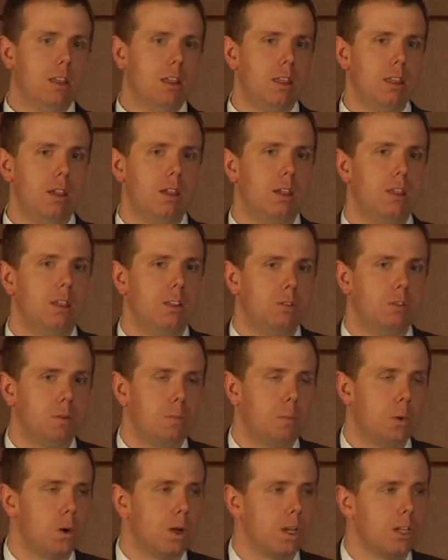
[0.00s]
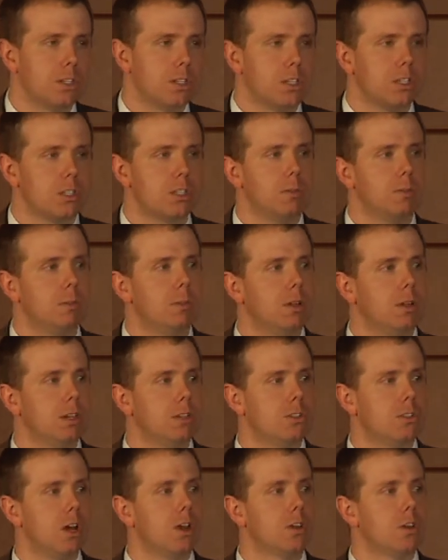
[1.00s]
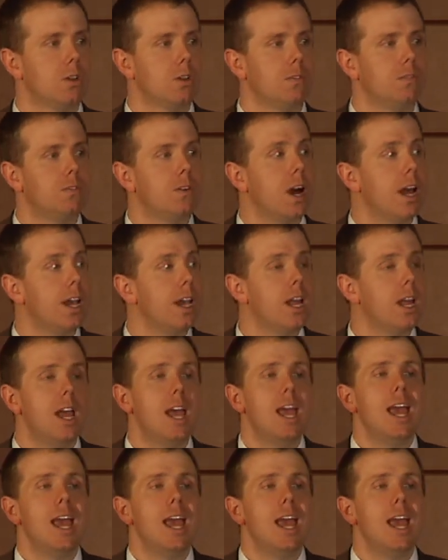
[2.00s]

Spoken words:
the reporting system. It is all unified.